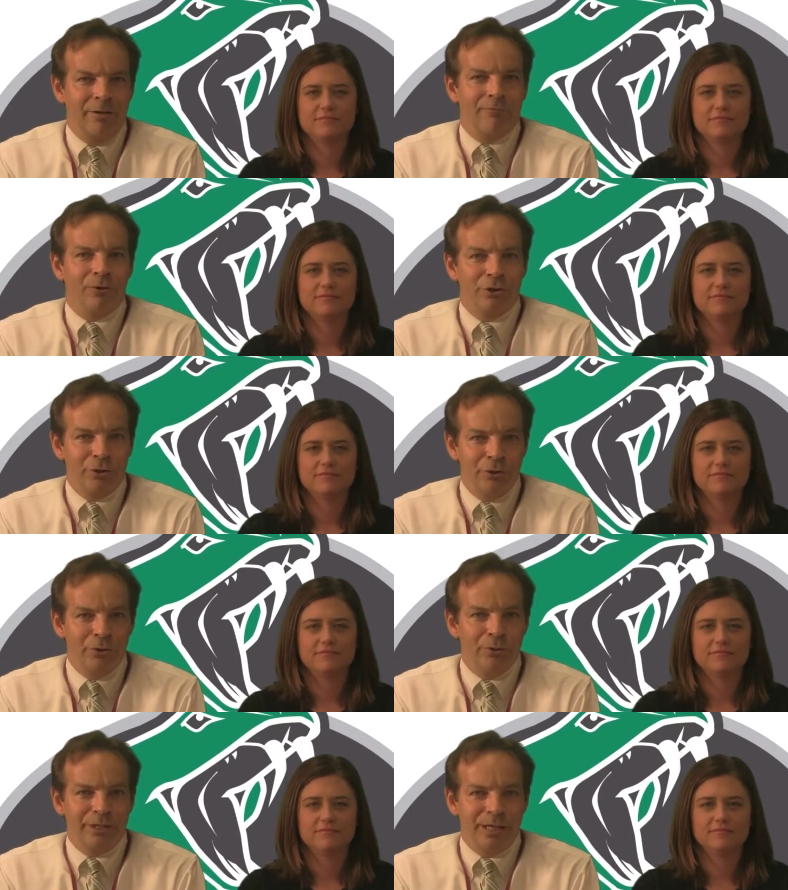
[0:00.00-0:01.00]
Speaker 1: for
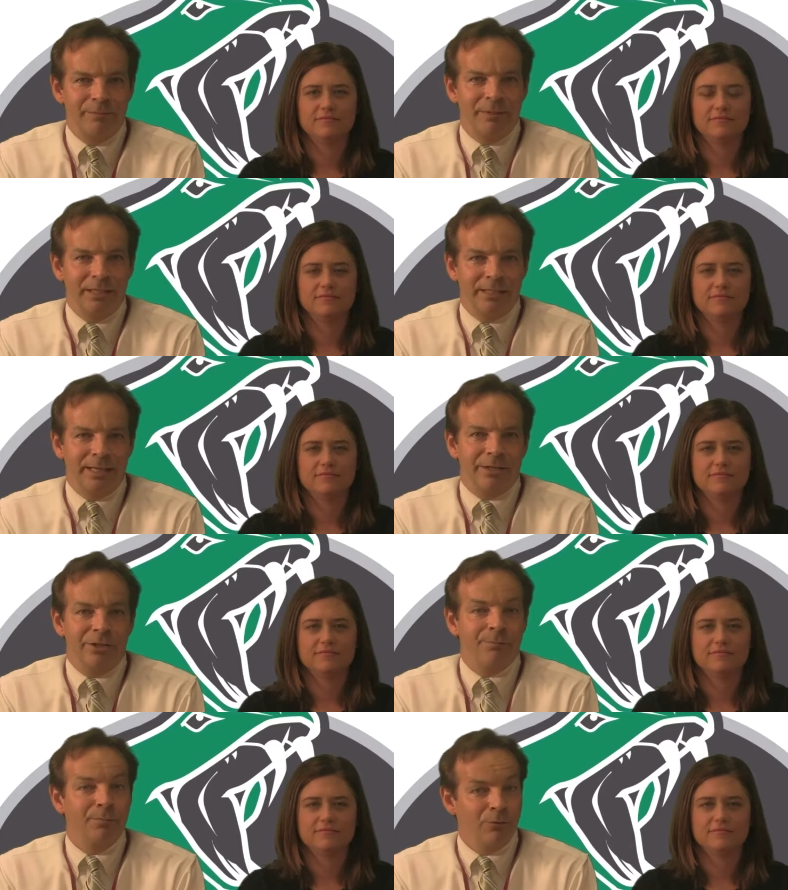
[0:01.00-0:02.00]
two 10-minute
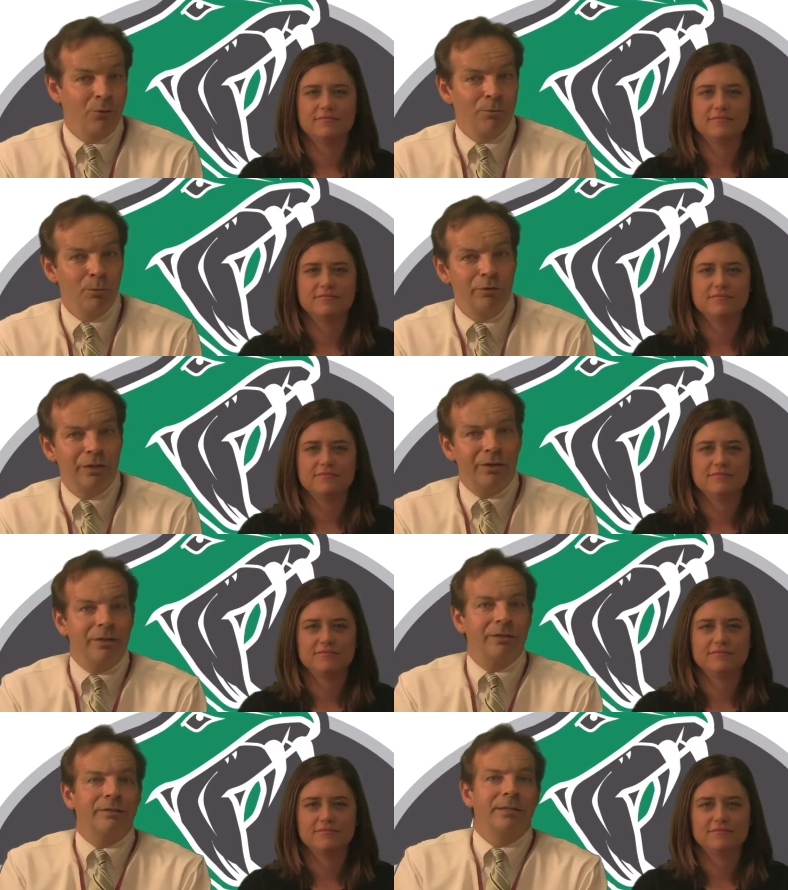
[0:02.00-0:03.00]
sessions before moving
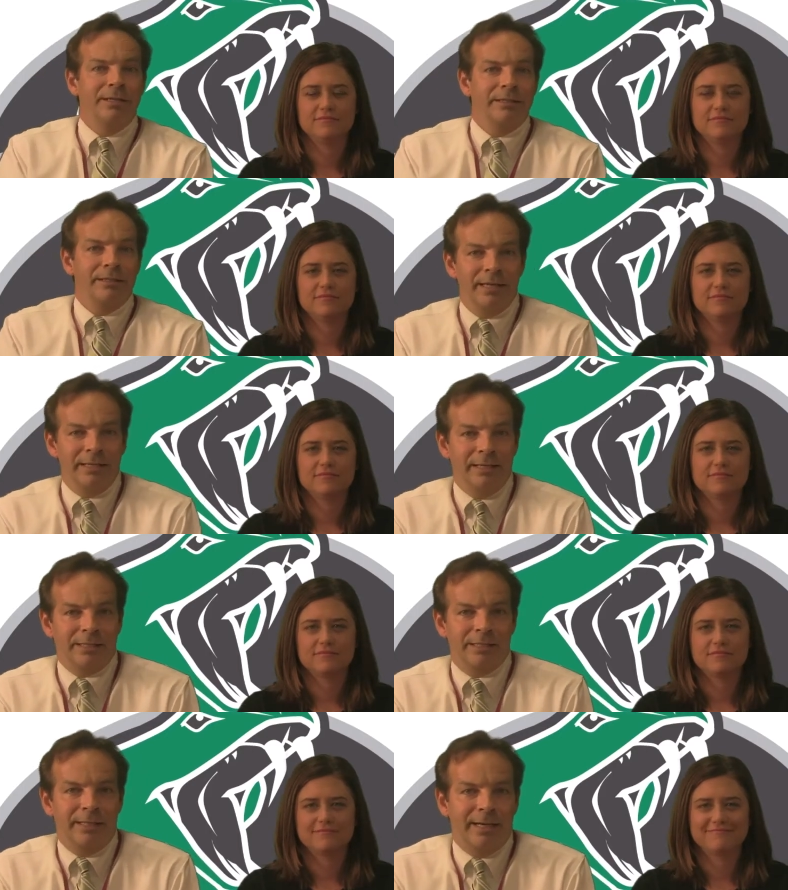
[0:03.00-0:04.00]
on to that
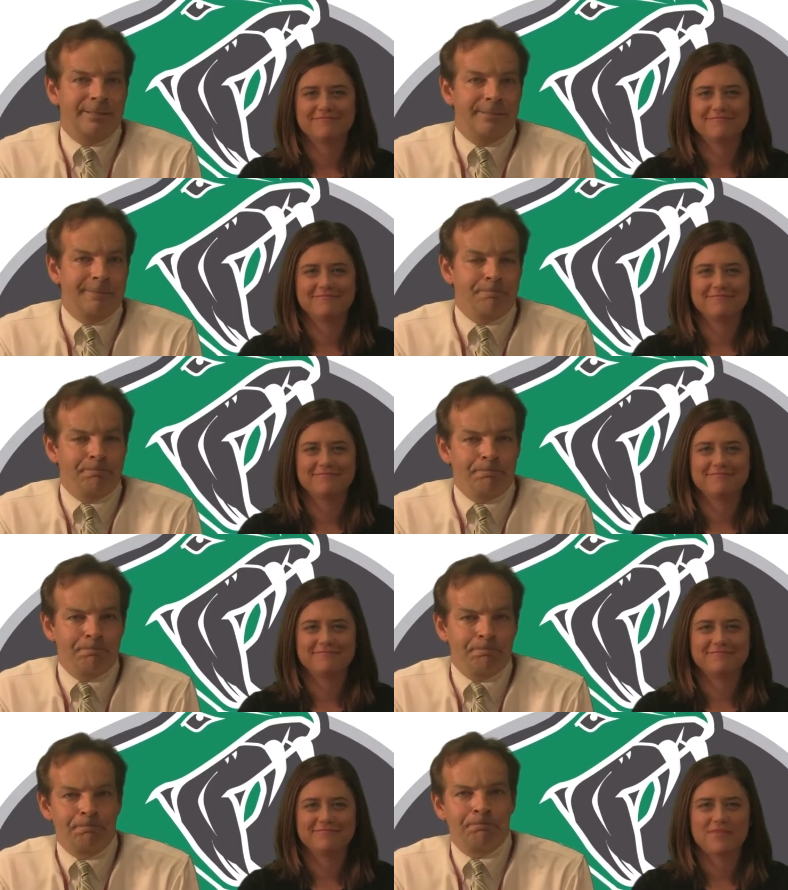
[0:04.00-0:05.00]
next class.
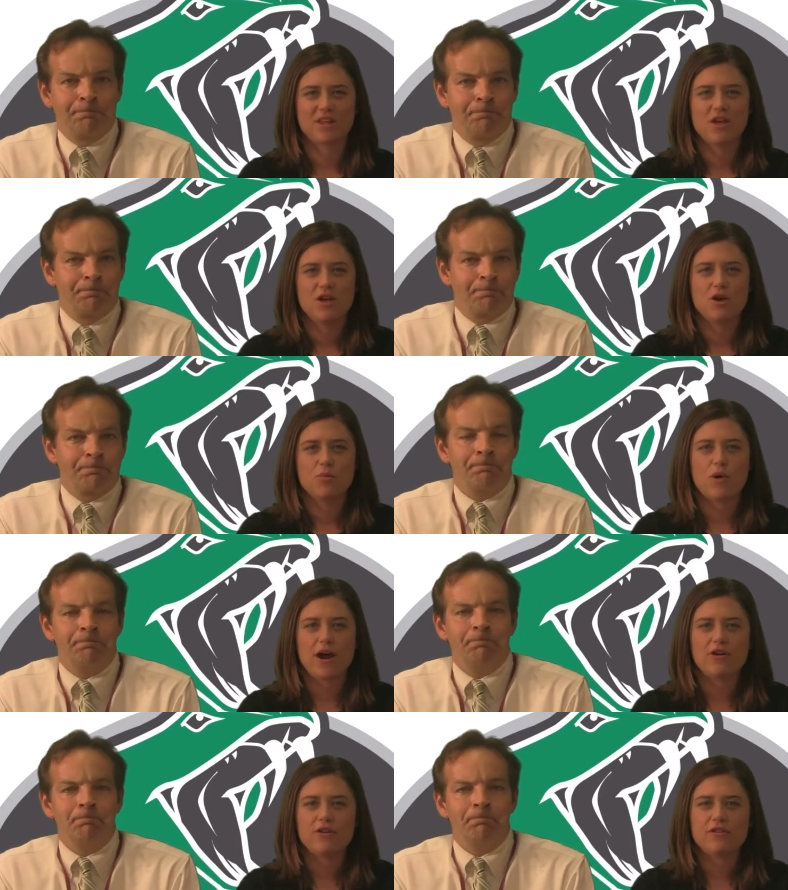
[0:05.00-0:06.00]

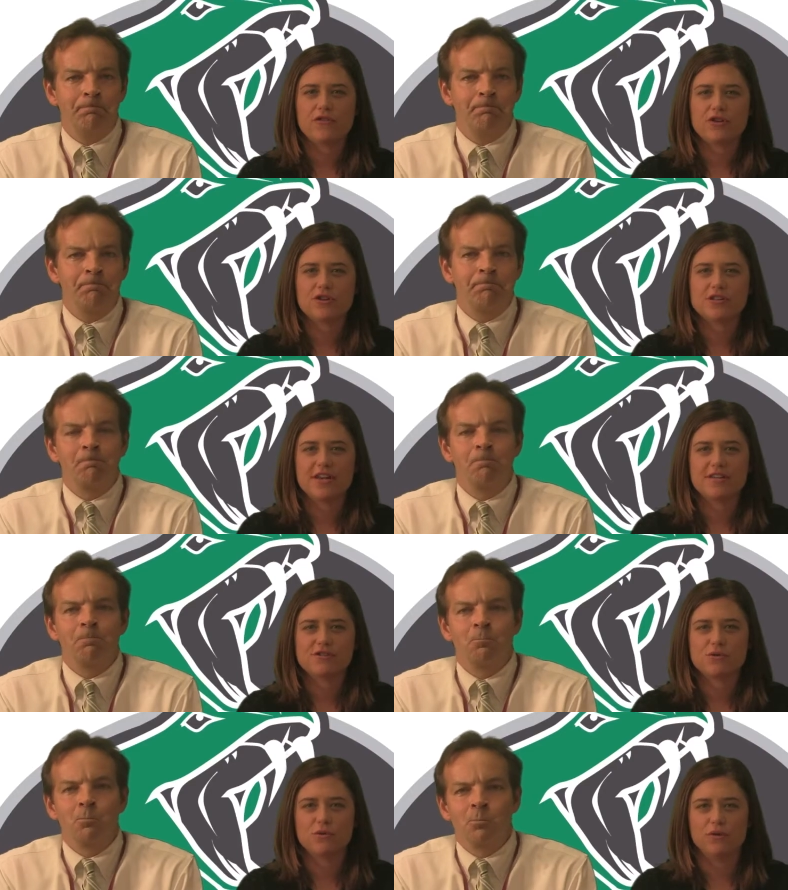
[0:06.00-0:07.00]
Speaker 2: Prior to the first day of
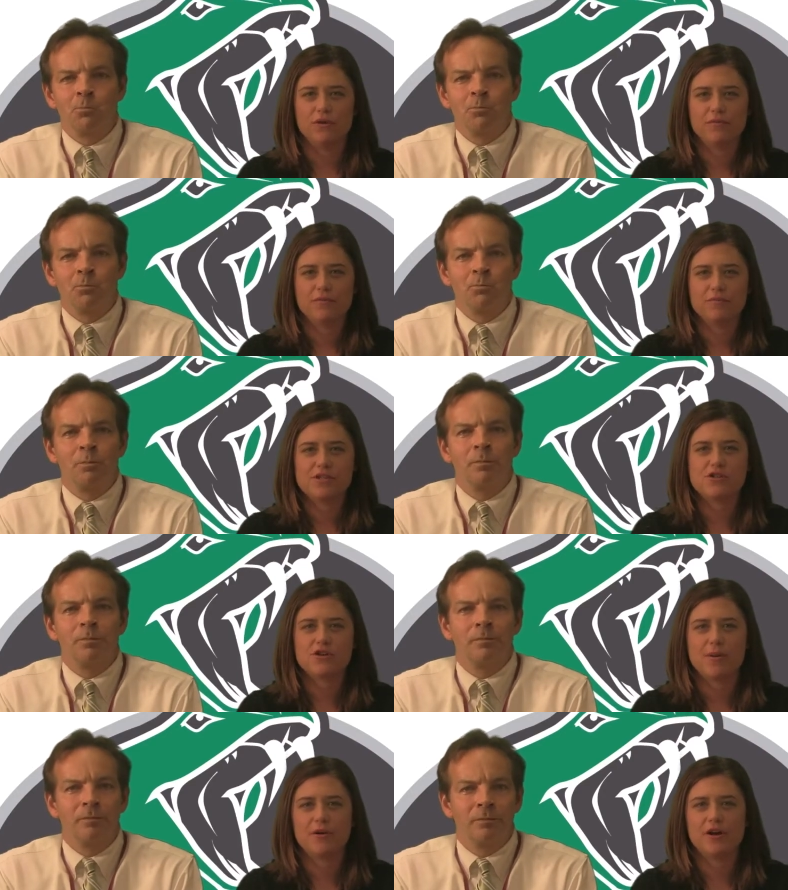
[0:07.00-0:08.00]
school, Mr.
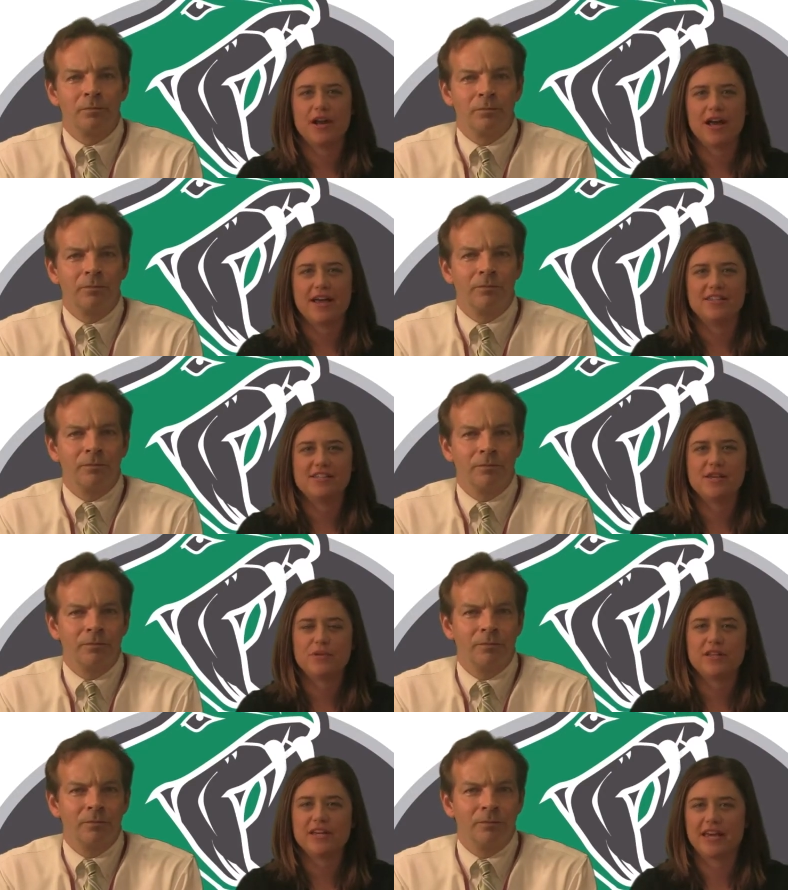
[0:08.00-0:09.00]
Hummert and I
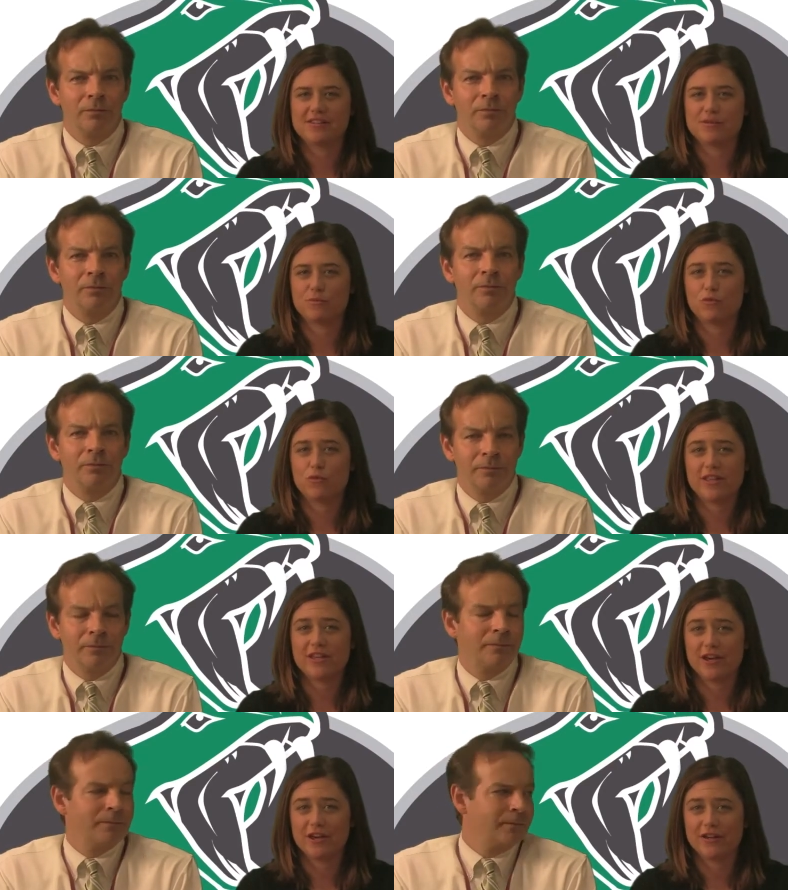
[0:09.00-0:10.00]
typically get some
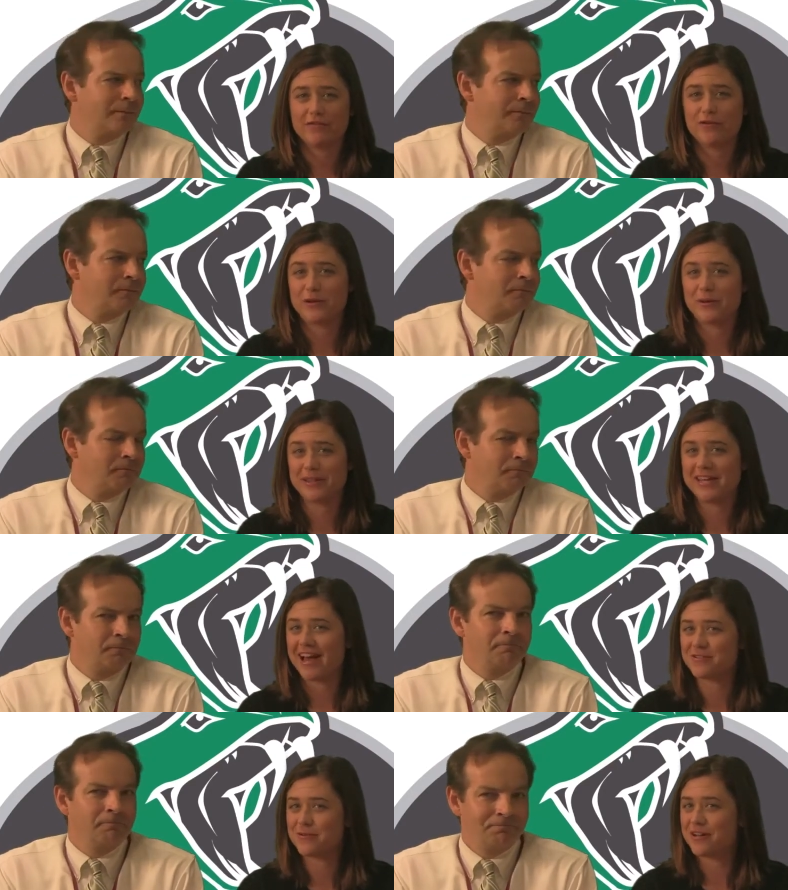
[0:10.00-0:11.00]
really good frequently
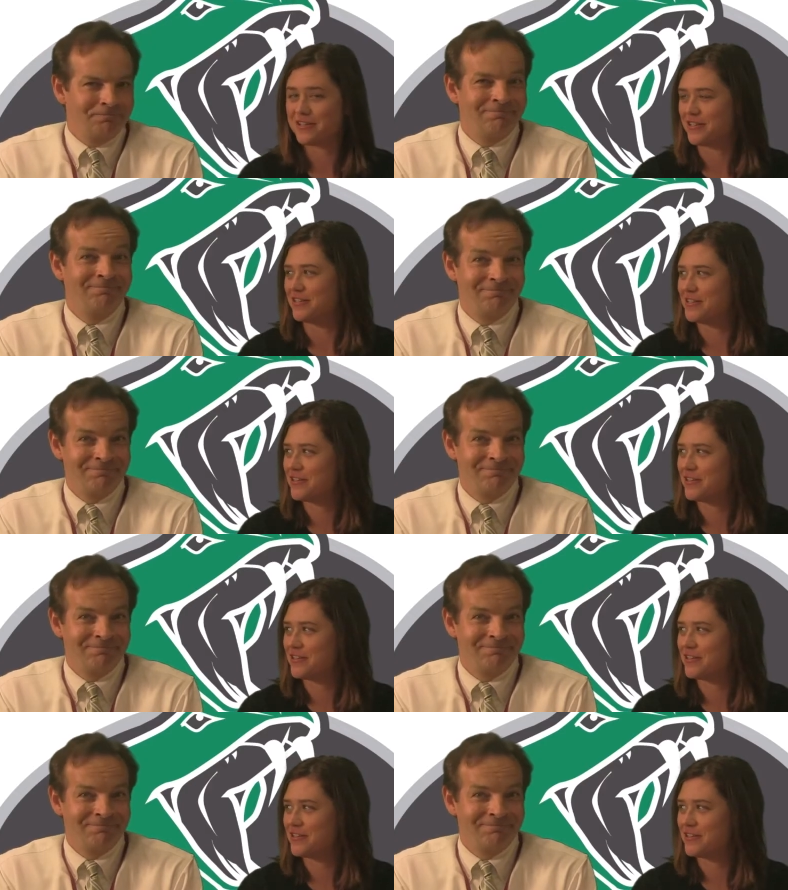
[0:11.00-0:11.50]
asked questions